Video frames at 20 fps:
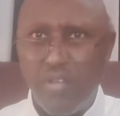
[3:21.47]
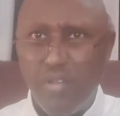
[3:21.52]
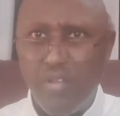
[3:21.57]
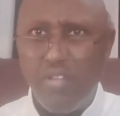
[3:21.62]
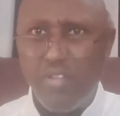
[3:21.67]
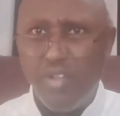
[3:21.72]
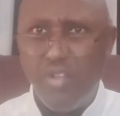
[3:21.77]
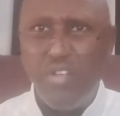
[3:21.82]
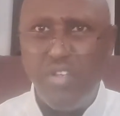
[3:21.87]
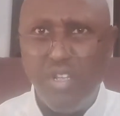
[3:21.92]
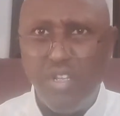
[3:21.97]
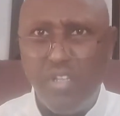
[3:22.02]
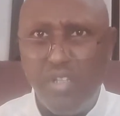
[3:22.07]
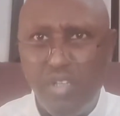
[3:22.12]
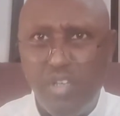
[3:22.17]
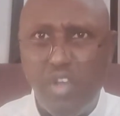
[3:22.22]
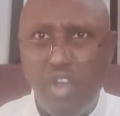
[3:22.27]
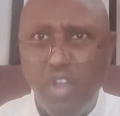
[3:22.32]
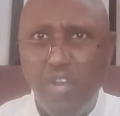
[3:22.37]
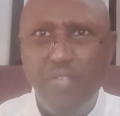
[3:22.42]
he's a
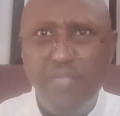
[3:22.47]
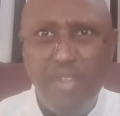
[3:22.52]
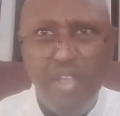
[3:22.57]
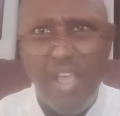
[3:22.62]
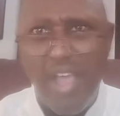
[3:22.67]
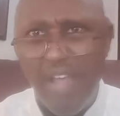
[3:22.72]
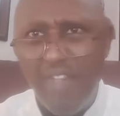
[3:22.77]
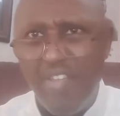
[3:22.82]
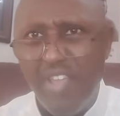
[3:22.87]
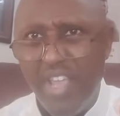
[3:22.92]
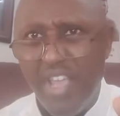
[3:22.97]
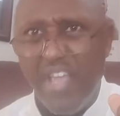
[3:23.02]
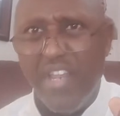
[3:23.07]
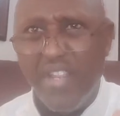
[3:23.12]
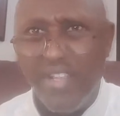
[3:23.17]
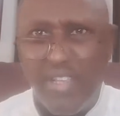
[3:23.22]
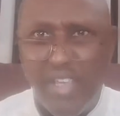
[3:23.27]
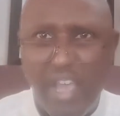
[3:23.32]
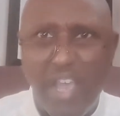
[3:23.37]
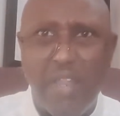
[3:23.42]
good heavy
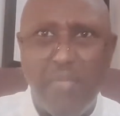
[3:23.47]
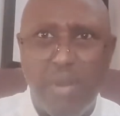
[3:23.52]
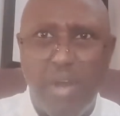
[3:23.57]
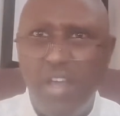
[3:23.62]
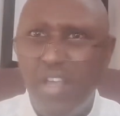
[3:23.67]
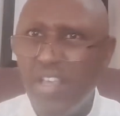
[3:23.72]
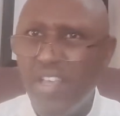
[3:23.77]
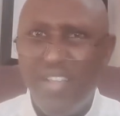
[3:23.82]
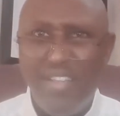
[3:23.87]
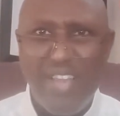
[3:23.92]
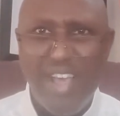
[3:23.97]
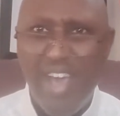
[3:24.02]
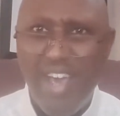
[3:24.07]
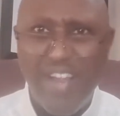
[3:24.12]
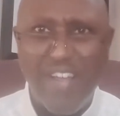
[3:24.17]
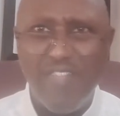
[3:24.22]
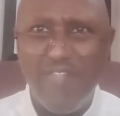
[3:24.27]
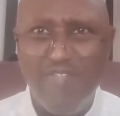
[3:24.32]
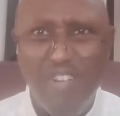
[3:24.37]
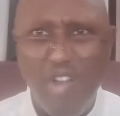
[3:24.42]
handed kid, but not
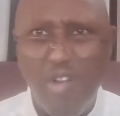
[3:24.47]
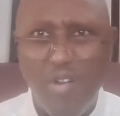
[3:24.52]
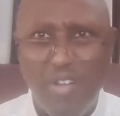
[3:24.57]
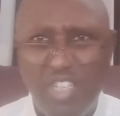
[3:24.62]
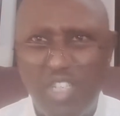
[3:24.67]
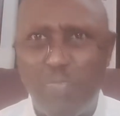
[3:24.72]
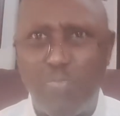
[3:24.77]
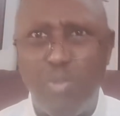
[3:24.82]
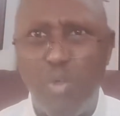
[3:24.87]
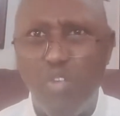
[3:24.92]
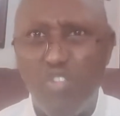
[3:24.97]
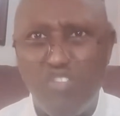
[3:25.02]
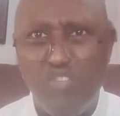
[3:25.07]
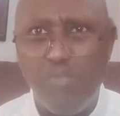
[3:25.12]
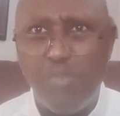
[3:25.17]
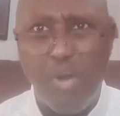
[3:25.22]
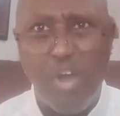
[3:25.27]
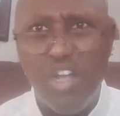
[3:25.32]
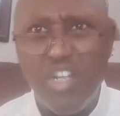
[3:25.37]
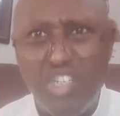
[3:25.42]
a real
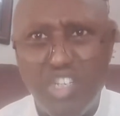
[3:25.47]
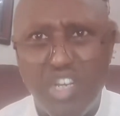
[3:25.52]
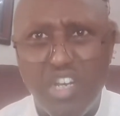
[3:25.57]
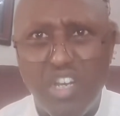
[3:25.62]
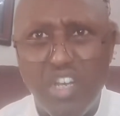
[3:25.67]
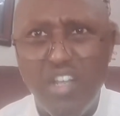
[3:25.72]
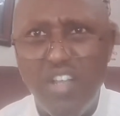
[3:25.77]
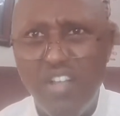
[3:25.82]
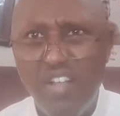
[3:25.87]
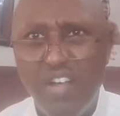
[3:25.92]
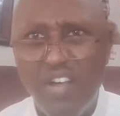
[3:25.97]
explosive puncher.